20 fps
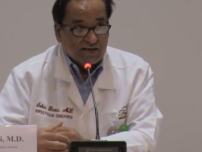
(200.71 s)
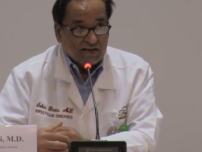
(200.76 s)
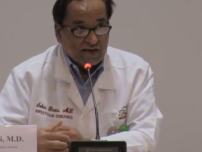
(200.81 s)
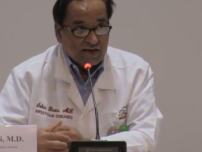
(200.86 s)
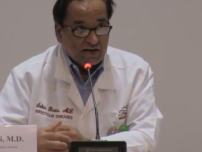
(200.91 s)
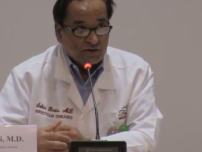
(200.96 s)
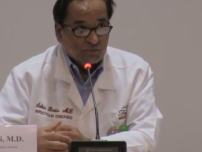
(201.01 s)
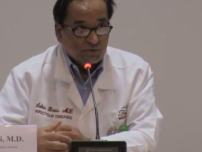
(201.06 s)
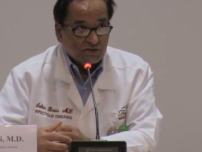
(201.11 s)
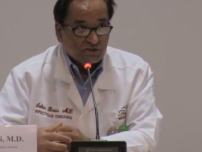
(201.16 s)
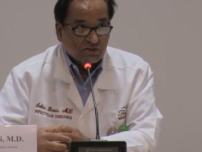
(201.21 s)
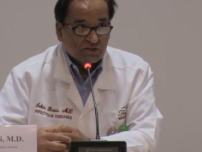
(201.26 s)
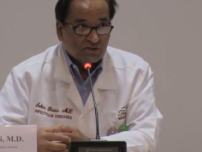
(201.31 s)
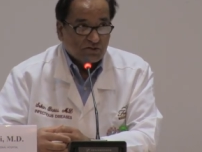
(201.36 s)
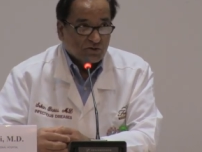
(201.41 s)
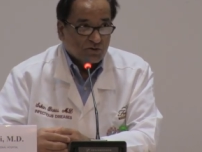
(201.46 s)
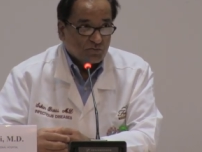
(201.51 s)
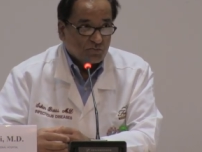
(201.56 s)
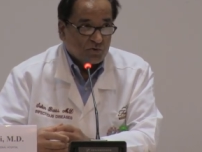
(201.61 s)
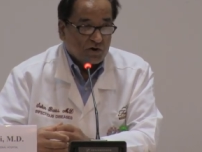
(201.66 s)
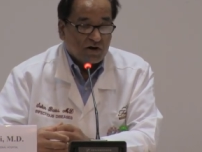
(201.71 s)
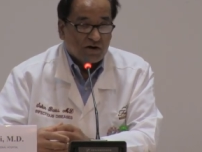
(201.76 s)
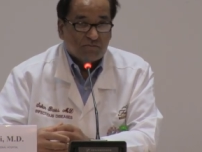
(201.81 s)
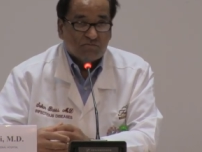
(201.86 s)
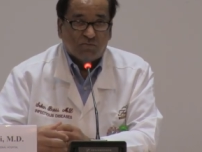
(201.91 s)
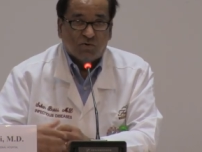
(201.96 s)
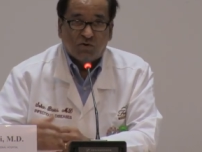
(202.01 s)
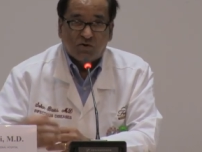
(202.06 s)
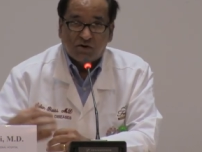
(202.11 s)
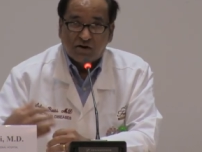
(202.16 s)
And we just don't want
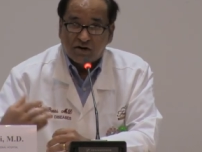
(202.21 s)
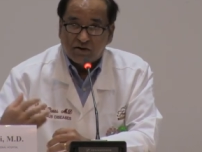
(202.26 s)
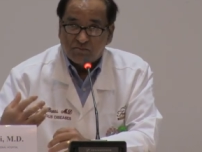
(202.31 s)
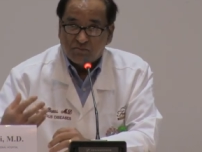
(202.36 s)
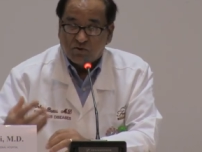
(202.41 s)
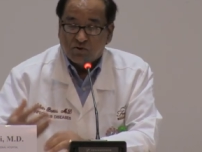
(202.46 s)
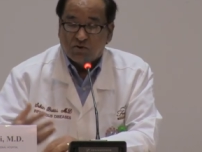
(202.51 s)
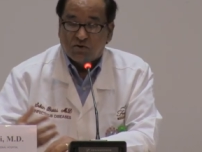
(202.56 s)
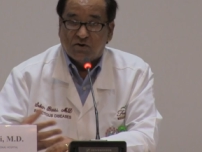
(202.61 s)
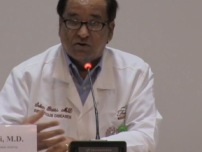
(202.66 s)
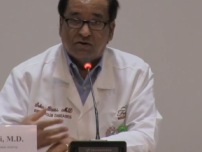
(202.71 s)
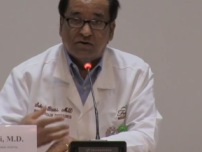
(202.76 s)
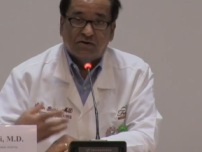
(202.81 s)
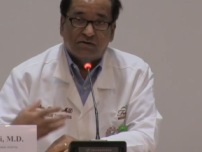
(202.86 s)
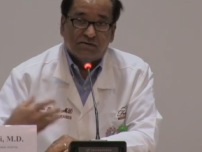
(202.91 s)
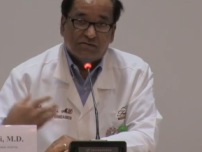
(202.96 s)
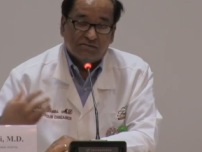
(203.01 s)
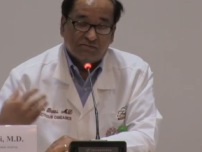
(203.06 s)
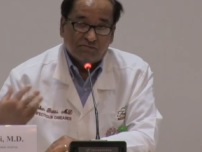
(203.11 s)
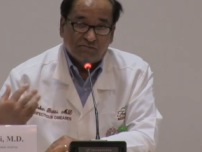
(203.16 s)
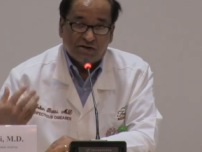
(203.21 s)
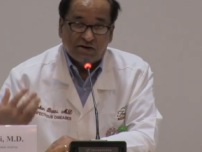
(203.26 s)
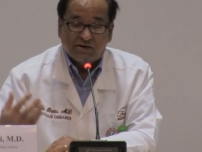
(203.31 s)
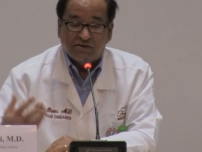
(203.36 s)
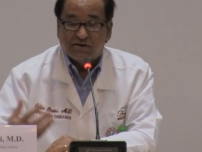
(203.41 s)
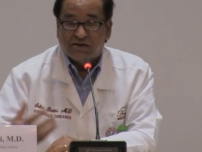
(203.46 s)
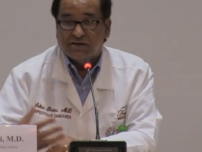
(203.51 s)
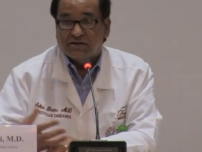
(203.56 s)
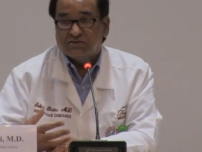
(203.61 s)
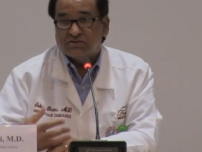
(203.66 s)
more and more
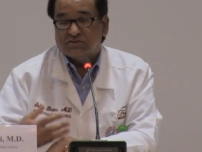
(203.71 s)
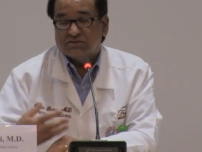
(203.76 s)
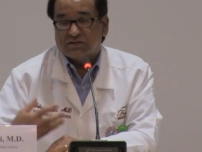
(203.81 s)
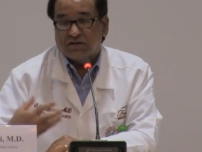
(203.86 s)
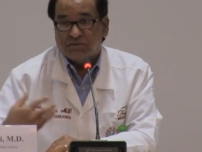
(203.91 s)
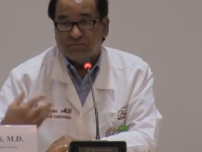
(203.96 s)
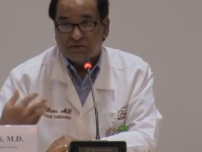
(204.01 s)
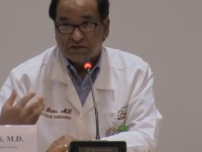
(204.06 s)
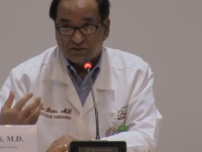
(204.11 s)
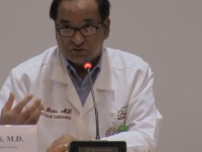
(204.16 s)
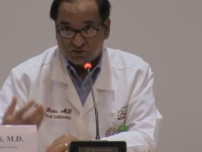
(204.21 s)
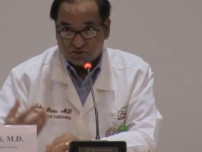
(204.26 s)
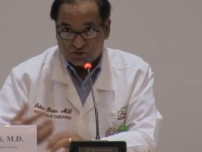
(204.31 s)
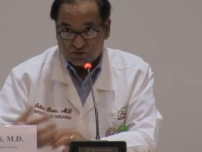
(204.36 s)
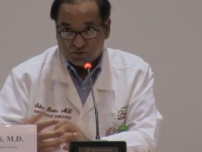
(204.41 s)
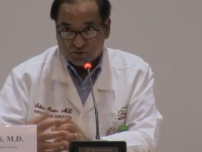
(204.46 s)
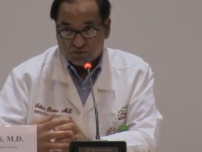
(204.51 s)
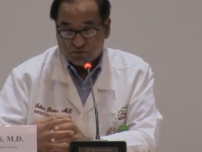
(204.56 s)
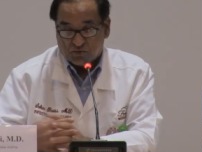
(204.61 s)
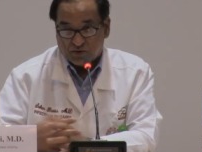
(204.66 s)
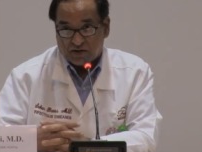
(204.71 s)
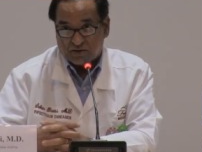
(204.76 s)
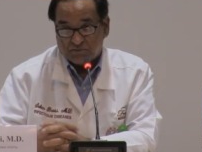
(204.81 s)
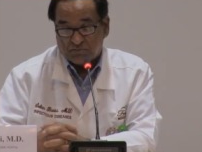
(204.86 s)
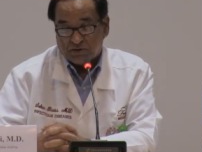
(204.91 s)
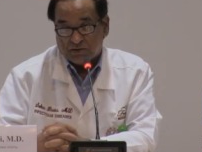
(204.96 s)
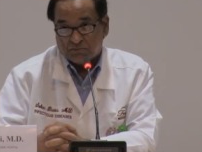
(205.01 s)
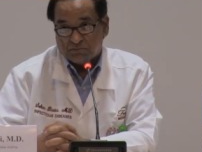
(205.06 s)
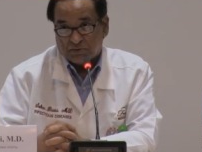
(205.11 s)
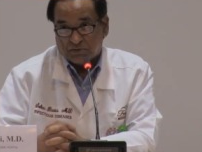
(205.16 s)
variants coming through and
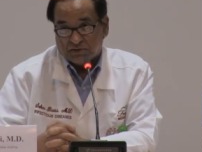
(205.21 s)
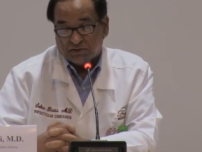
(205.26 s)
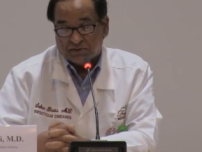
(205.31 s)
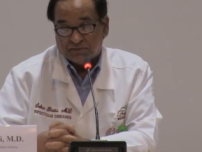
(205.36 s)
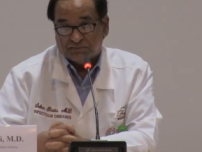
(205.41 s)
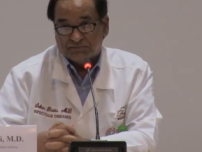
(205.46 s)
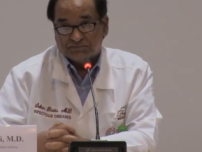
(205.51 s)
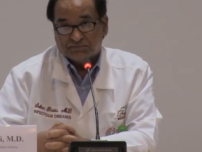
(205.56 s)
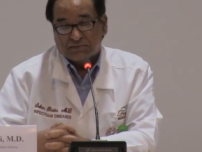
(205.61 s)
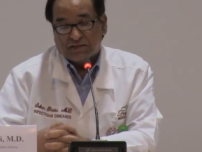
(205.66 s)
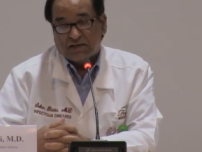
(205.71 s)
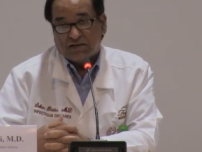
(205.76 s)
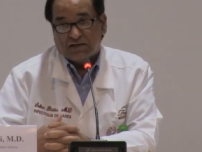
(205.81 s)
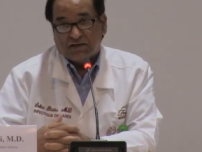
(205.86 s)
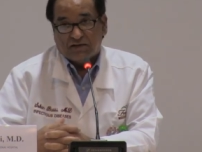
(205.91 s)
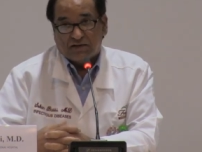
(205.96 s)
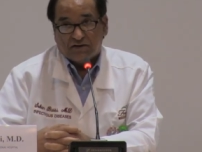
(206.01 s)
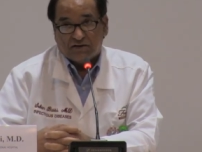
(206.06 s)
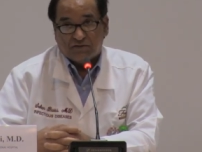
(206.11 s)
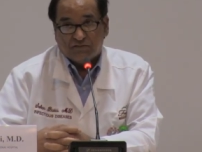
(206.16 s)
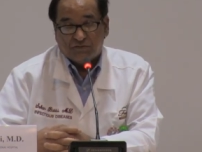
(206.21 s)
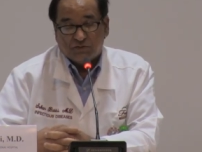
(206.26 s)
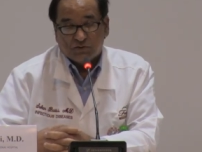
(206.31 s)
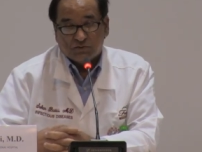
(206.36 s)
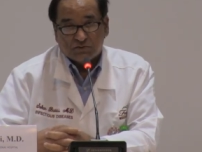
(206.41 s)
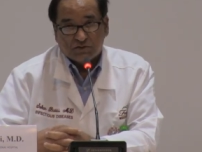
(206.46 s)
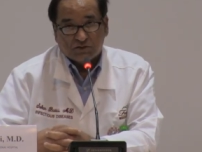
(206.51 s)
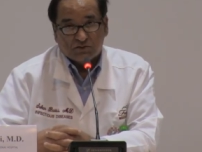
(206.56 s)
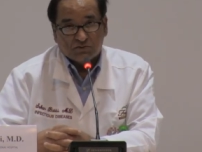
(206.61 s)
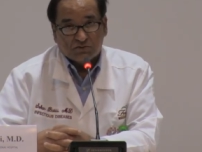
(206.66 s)
people
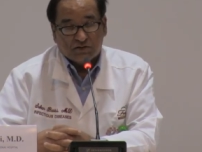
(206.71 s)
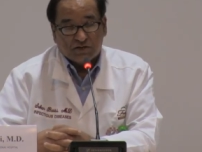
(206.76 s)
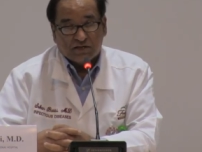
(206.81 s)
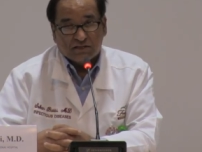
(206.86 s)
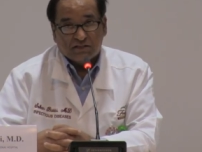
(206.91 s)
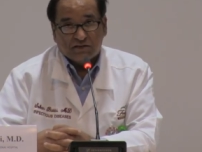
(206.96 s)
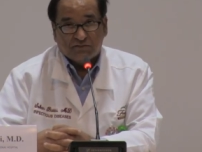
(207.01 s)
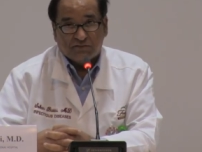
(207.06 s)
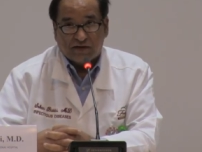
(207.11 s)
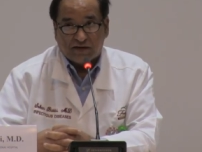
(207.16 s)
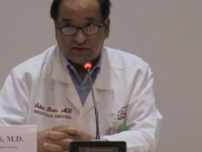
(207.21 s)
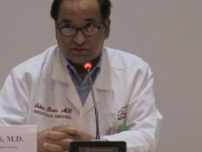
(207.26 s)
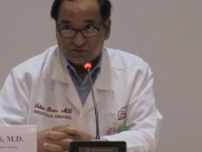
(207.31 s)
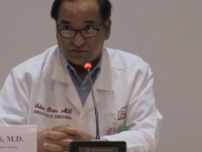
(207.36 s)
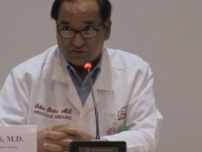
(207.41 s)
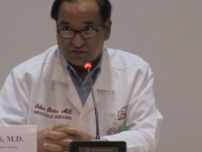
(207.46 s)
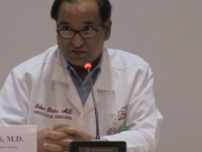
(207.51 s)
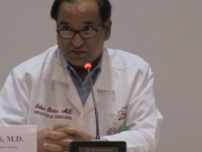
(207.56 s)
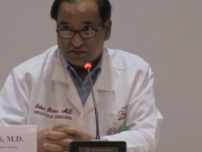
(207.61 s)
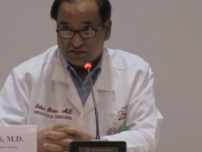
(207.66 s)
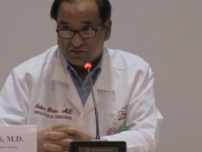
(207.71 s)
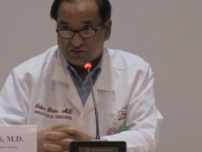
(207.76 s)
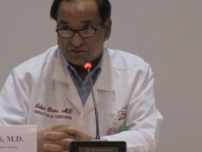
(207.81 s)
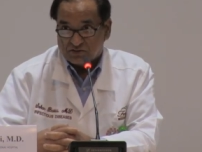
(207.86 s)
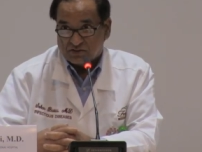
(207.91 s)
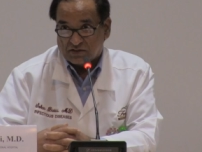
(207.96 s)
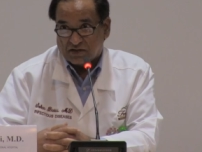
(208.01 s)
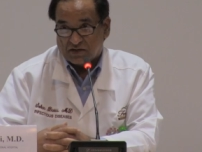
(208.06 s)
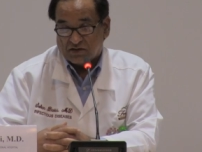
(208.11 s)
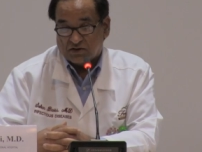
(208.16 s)
refusing to take the vaccines,
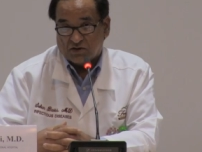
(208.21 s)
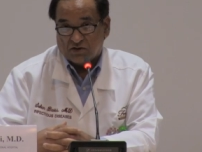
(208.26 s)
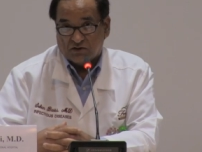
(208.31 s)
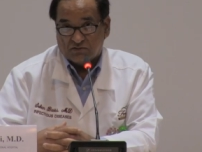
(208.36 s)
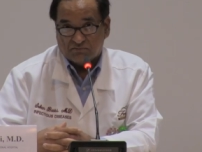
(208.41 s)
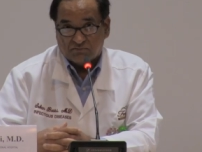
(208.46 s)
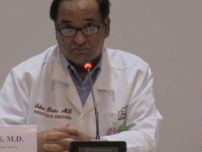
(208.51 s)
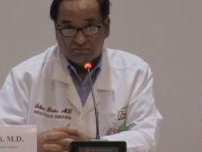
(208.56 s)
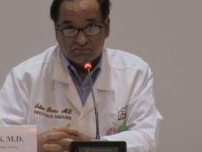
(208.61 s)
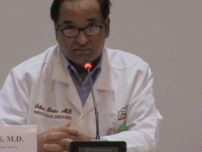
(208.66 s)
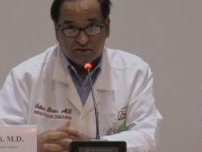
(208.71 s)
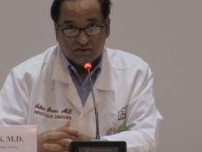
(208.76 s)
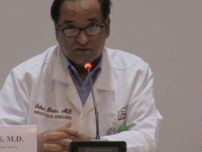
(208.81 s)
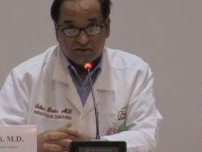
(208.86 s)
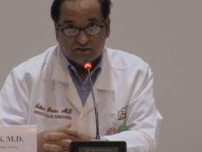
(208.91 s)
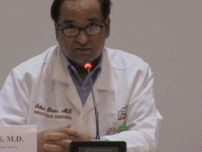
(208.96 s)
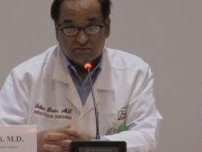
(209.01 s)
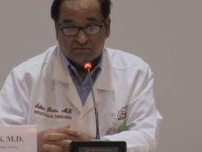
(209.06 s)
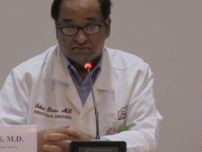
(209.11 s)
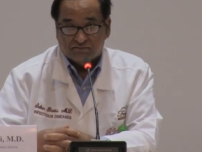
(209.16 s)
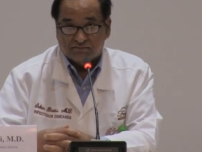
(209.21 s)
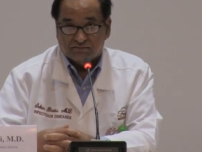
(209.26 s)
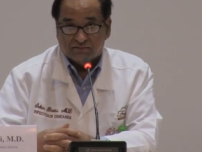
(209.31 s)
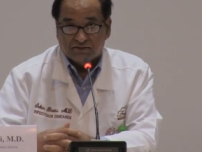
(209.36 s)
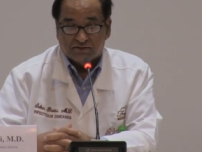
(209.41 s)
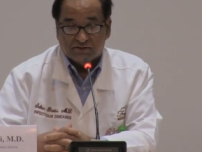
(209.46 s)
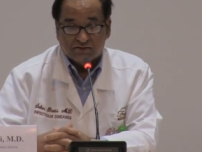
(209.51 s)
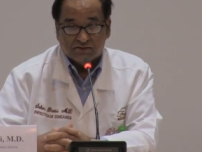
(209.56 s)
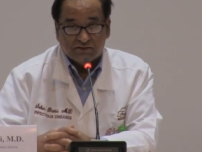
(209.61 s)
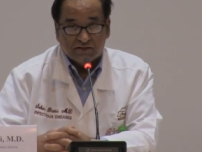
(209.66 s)
and uh, you know
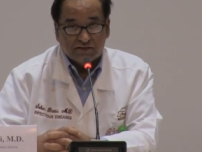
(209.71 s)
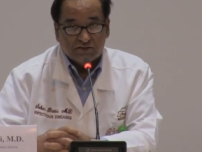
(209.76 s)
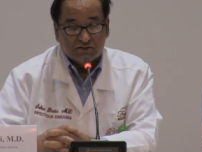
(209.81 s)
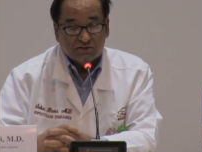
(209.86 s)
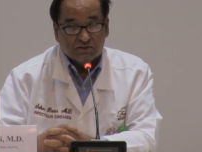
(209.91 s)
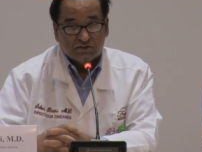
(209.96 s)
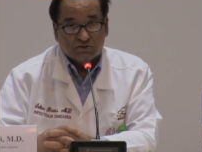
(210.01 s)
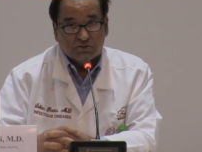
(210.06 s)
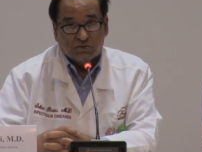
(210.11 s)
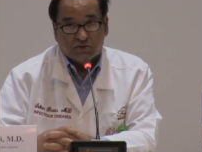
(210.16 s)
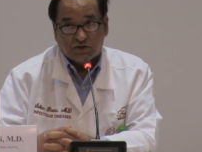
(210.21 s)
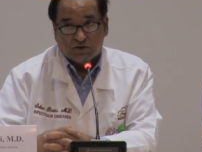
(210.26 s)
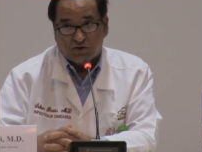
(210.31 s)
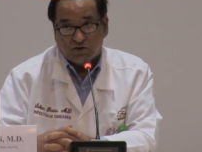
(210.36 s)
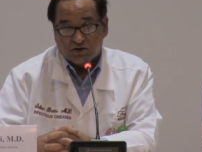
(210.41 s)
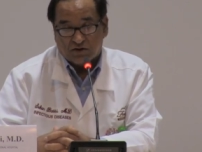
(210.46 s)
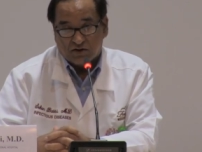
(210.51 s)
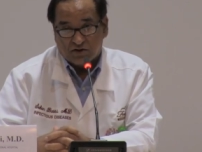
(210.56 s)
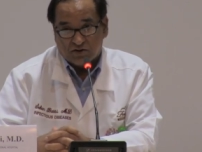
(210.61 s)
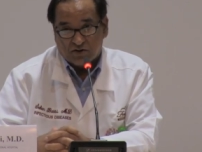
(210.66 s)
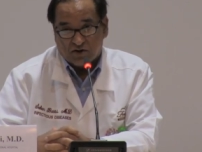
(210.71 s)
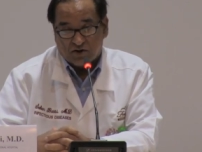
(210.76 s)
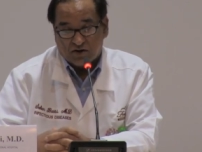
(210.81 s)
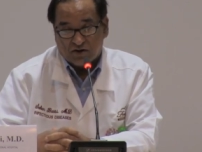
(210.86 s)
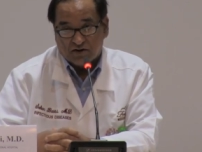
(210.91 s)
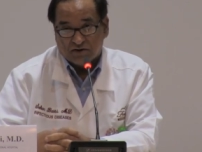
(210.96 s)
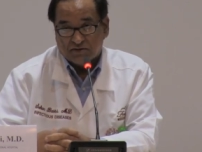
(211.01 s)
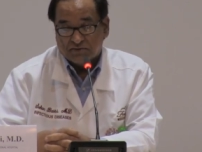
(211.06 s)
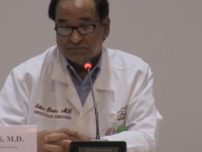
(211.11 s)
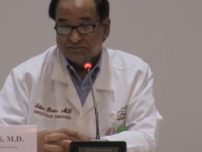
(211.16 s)
the disease just going on and
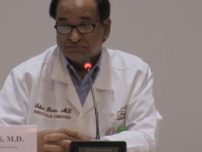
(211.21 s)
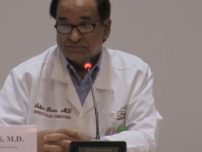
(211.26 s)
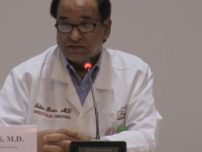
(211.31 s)
on.